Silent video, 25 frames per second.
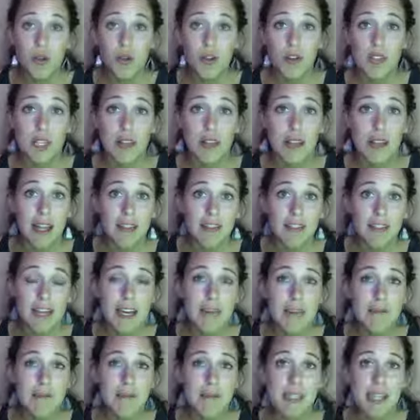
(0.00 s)
a lot of
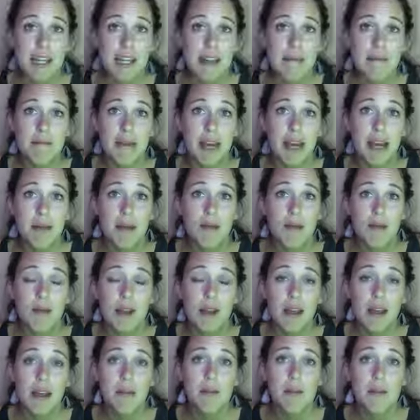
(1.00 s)
times in my
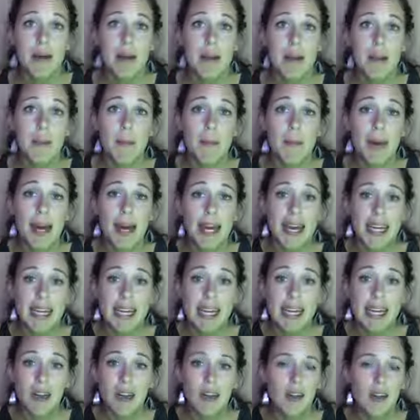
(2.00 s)

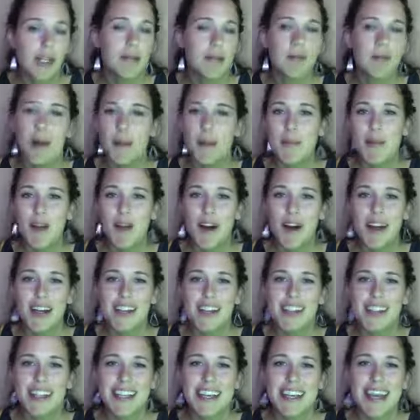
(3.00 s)

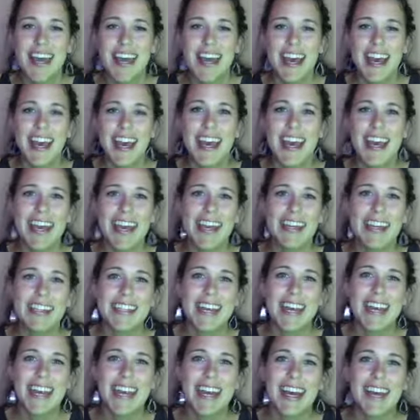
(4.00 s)
blogs, and
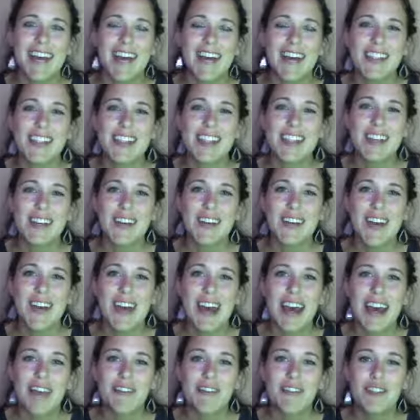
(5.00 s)
I also
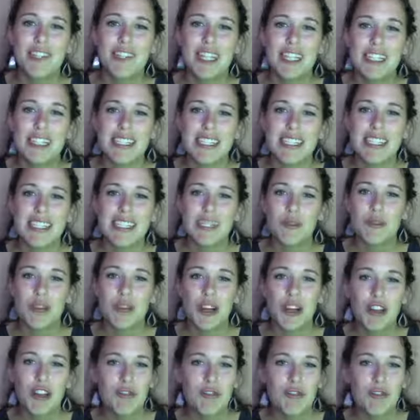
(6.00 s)
have chances where
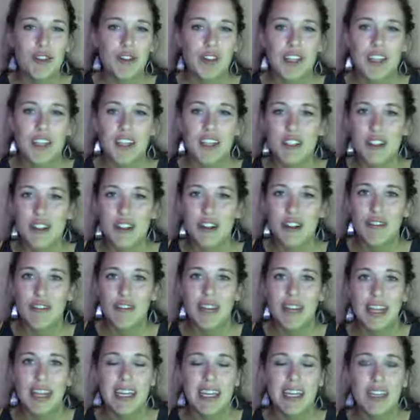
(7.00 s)
you fill out a
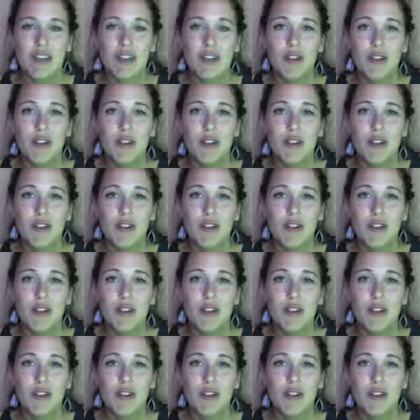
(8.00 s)
survey and you can